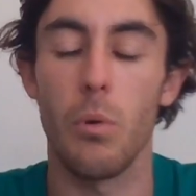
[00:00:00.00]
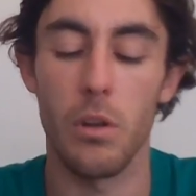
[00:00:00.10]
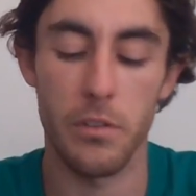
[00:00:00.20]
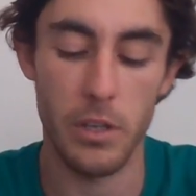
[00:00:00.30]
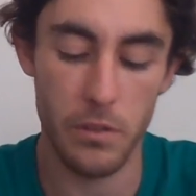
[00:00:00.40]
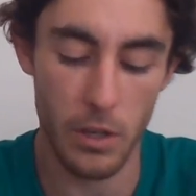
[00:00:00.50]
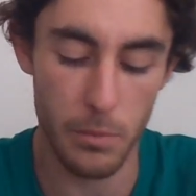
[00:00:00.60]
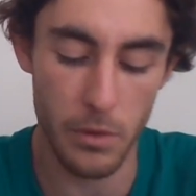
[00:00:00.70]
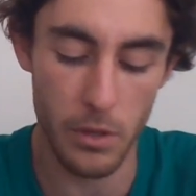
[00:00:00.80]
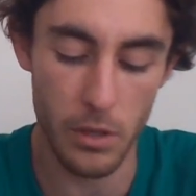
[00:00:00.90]
quality
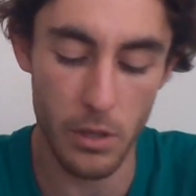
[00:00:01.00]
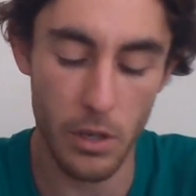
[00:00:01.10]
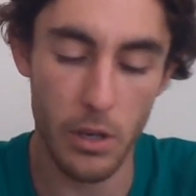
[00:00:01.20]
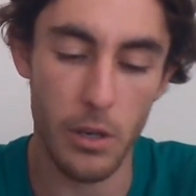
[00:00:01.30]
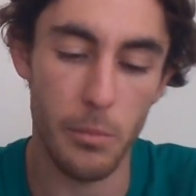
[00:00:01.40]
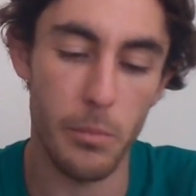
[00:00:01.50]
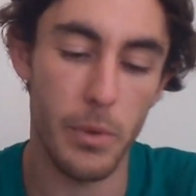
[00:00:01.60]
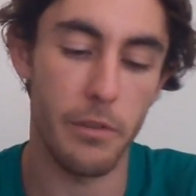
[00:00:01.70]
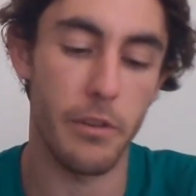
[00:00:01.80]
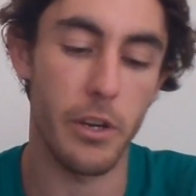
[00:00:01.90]
type thing,
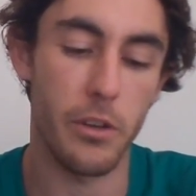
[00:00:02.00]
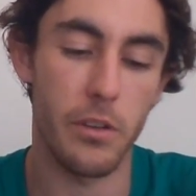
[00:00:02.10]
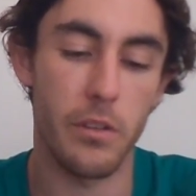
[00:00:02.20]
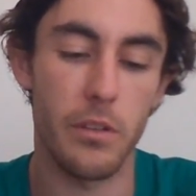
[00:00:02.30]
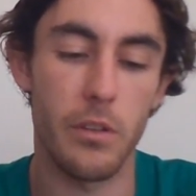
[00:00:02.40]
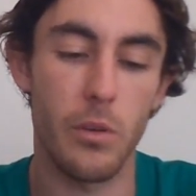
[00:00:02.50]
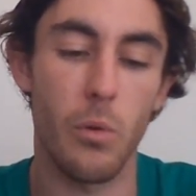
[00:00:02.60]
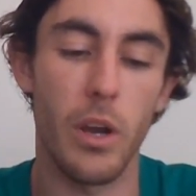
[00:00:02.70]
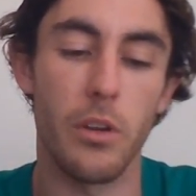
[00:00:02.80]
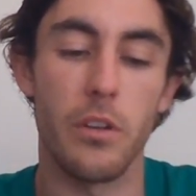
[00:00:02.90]
and
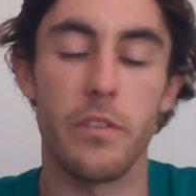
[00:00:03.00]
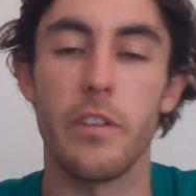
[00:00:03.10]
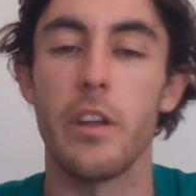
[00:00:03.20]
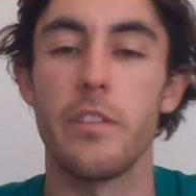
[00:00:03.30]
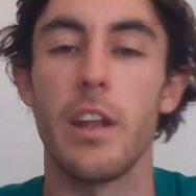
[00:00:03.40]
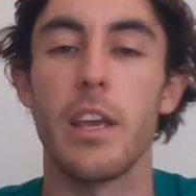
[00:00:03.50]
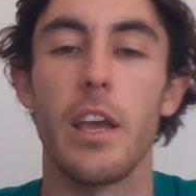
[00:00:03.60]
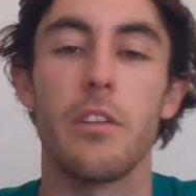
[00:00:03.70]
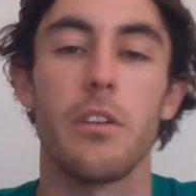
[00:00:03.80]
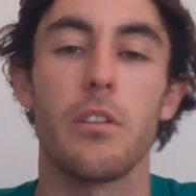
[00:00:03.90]
quite good at
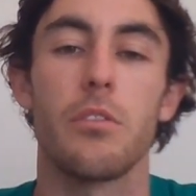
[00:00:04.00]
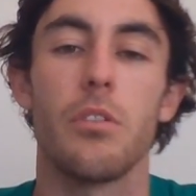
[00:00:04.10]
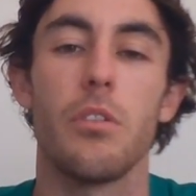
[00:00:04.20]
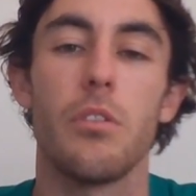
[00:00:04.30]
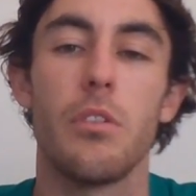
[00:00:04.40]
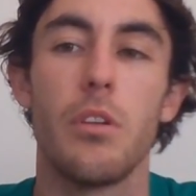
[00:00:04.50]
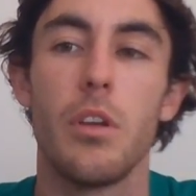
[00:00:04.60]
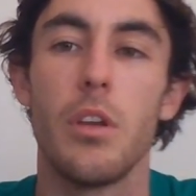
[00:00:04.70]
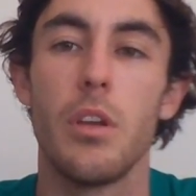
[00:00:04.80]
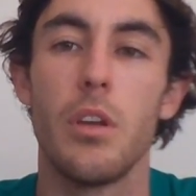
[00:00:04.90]
delegating. So
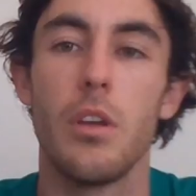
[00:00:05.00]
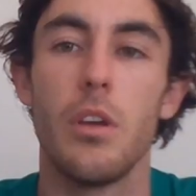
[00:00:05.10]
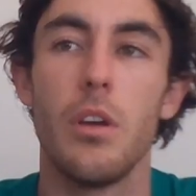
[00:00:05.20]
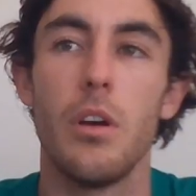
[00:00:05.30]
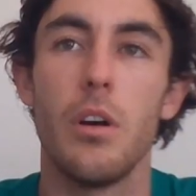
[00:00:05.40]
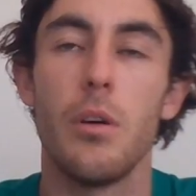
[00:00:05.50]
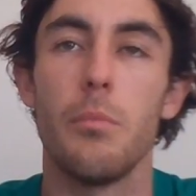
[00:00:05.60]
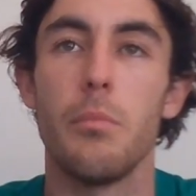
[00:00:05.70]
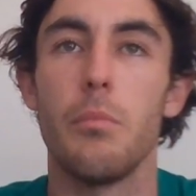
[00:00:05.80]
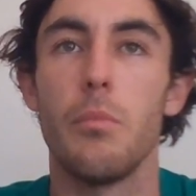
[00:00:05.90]

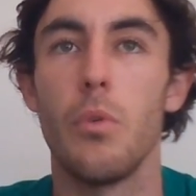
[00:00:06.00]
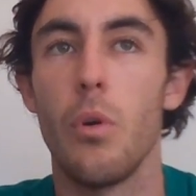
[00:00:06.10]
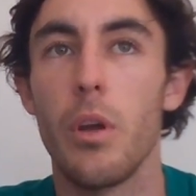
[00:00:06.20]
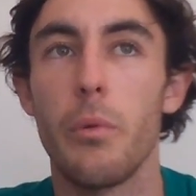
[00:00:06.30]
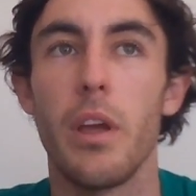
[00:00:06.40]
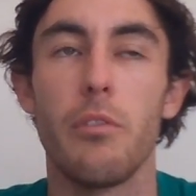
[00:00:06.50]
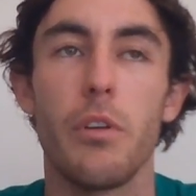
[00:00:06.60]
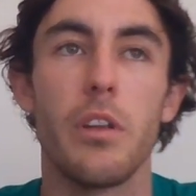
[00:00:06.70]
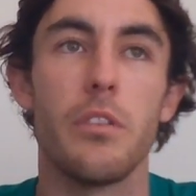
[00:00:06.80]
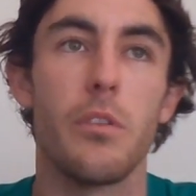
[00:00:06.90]
knowing where
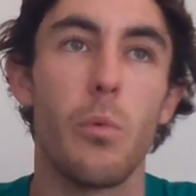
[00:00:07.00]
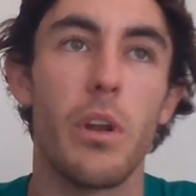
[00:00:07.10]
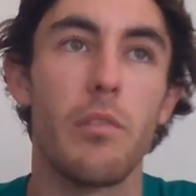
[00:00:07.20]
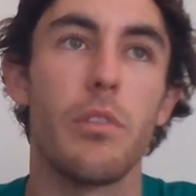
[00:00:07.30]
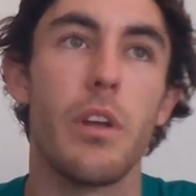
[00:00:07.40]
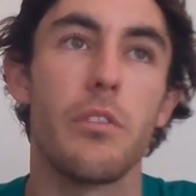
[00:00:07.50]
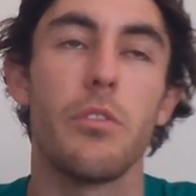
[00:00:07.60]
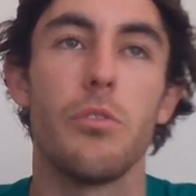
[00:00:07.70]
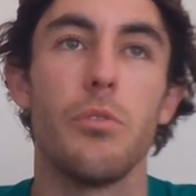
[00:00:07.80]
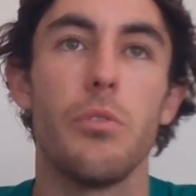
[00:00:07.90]
everyone is and what everyone has to
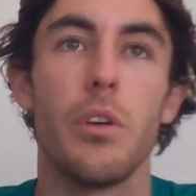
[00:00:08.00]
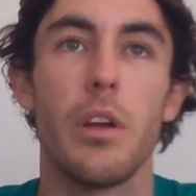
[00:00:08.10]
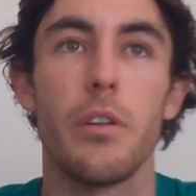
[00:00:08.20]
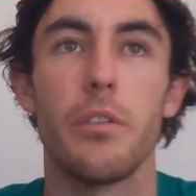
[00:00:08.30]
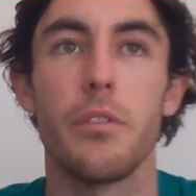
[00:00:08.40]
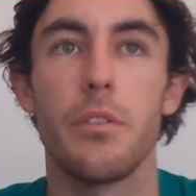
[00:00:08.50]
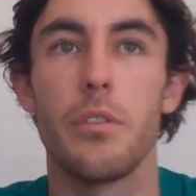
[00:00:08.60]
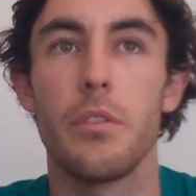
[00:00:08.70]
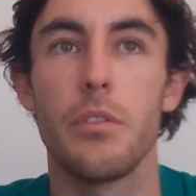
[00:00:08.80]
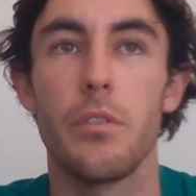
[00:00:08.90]
do, and
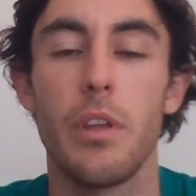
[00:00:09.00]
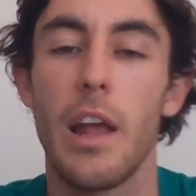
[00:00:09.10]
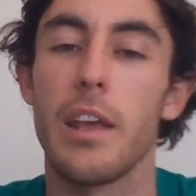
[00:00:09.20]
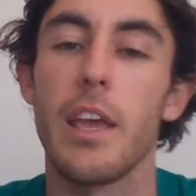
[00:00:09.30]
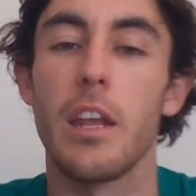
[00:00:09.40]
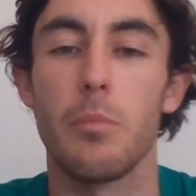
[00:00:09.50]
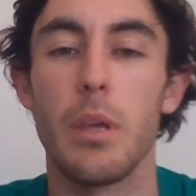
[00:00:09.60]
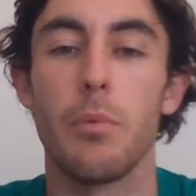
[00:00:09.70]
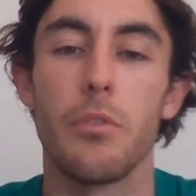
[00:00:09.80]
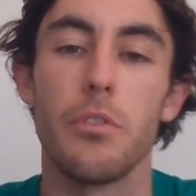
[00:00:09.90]
allocating
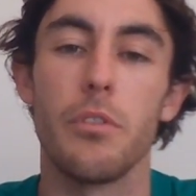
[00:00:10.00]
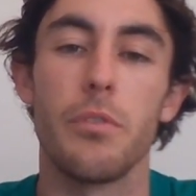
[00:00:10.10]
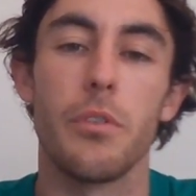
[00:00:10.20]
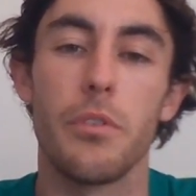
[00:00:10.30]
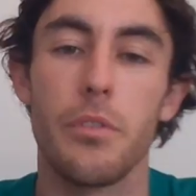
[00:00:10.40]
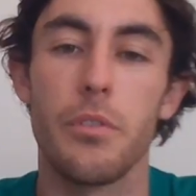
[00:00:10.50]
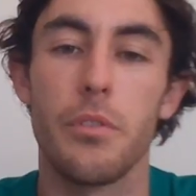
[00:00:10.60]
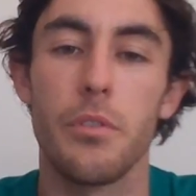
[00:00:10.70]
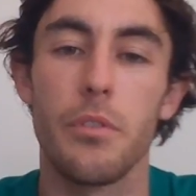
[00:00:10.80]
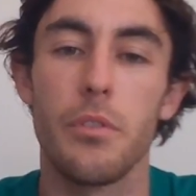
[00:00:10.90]
people to
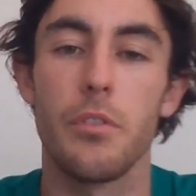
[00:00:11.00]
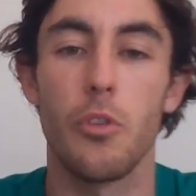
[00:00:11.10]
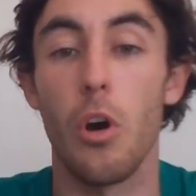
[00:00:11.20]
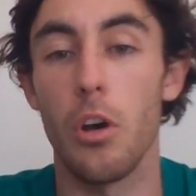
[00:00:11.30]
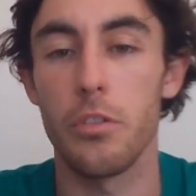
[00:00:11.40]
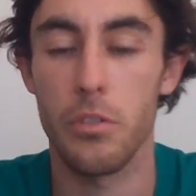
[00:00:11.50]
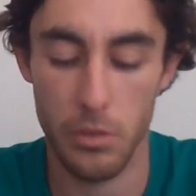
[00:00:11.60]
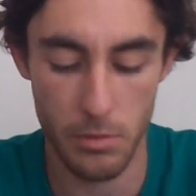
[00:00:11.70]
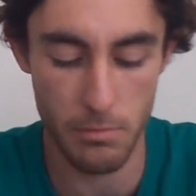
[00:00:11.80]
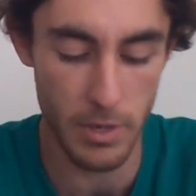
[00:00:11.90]
different
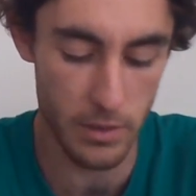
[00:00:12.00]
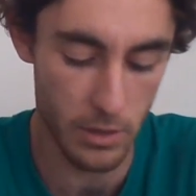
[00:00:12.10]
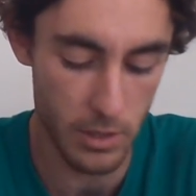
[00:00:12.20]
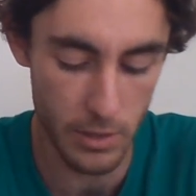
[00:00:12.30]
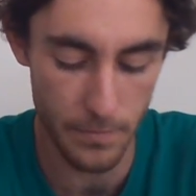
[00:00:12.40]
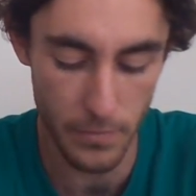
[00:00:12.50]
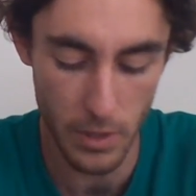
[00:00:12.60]
tasks, basically.